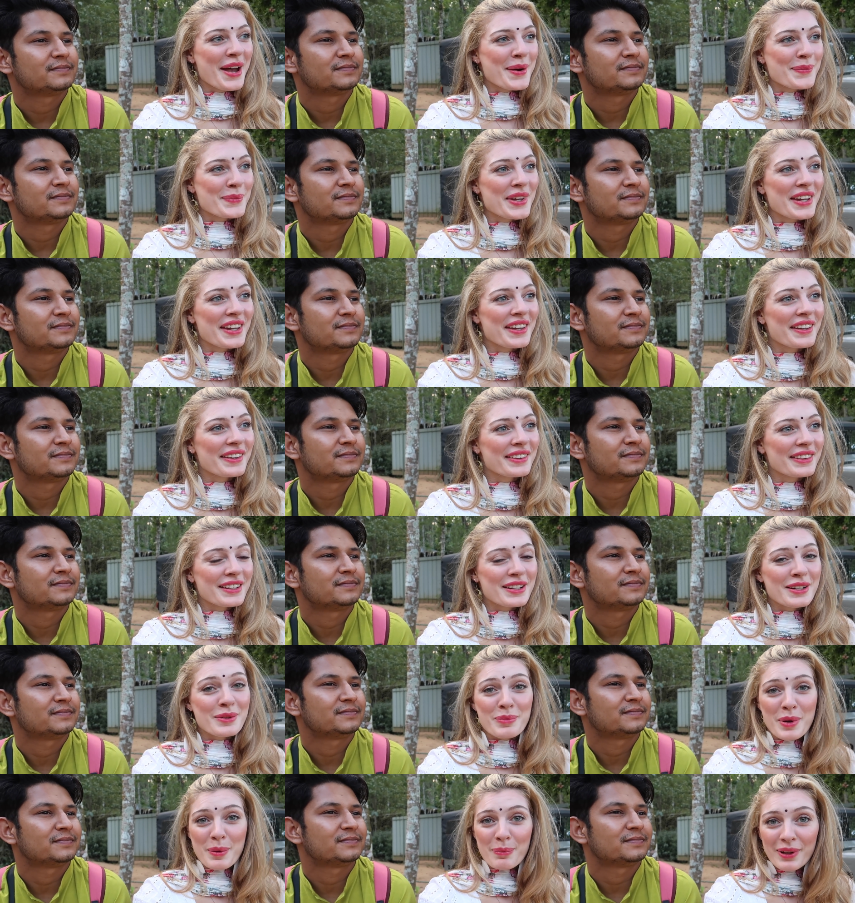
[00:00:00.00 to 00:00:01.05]
Speaker 1: happy.
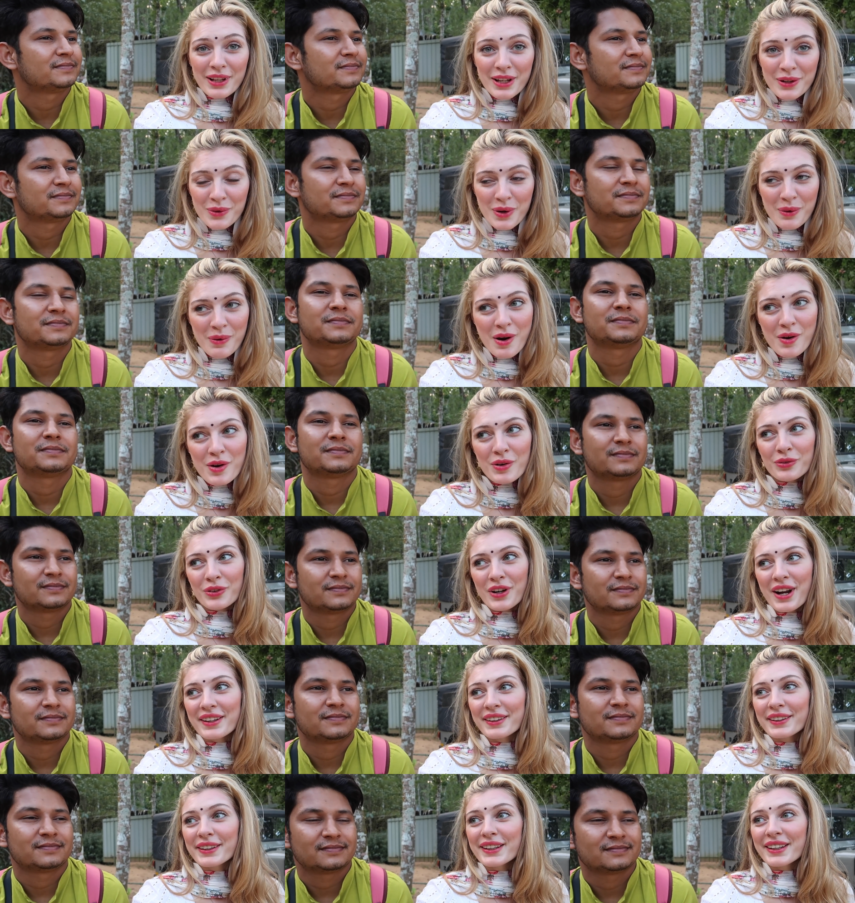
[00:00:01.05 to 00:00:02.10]
The people here were very
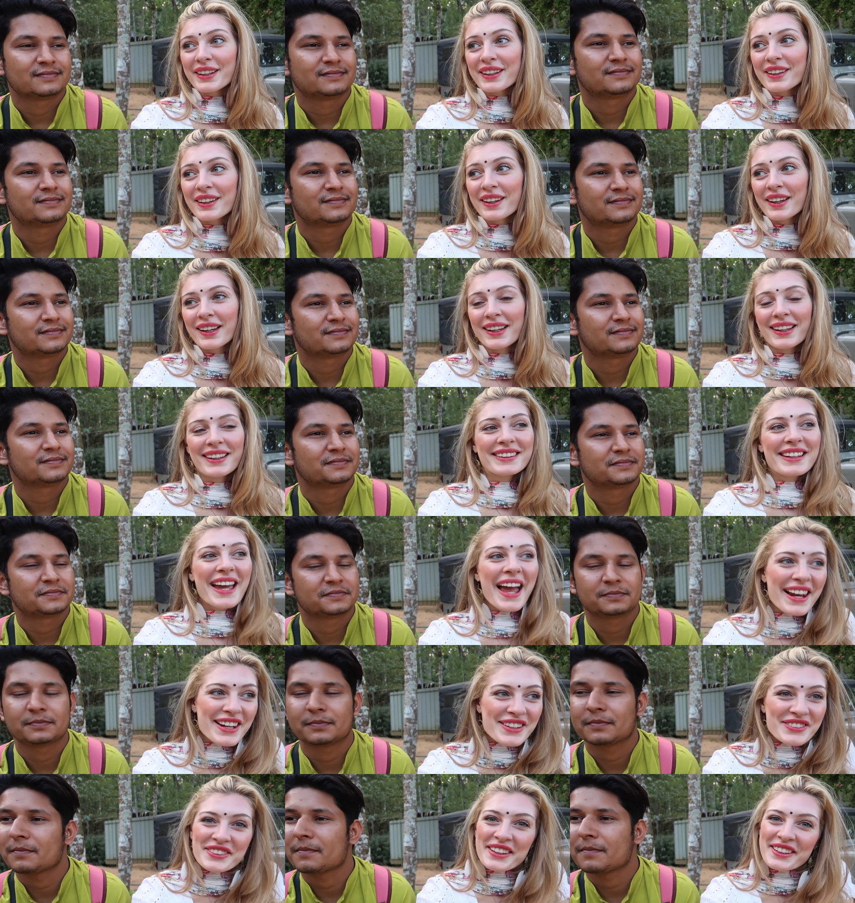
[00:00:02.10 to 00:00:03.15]
friendly.
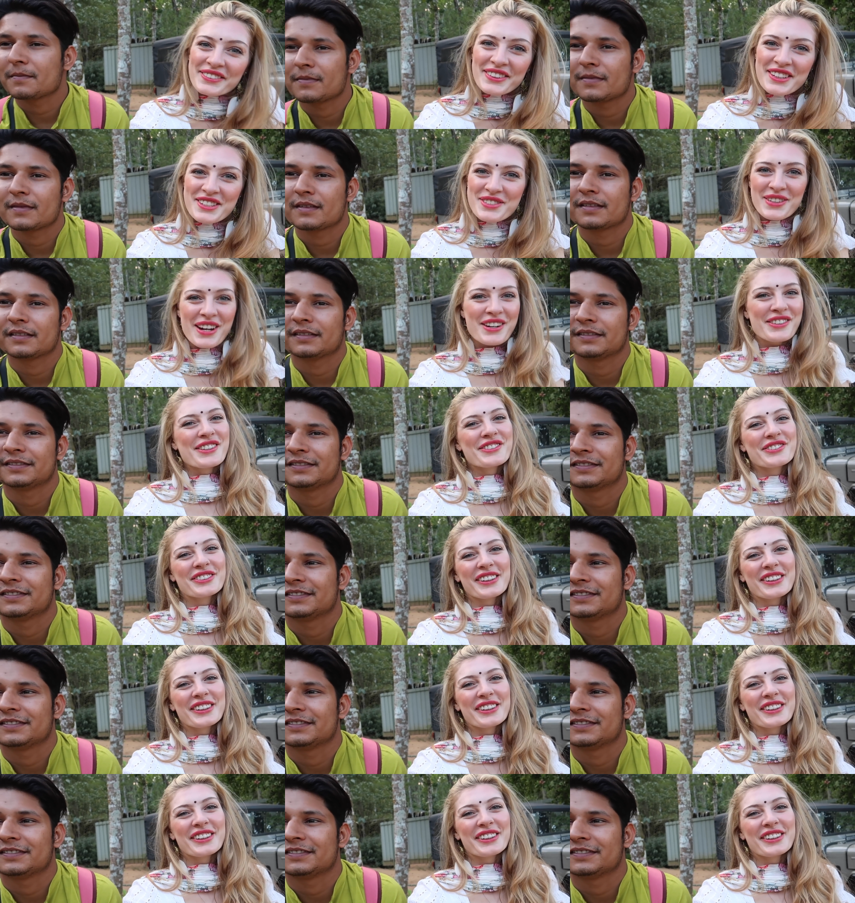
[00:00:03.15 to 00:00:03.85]
The elephant was very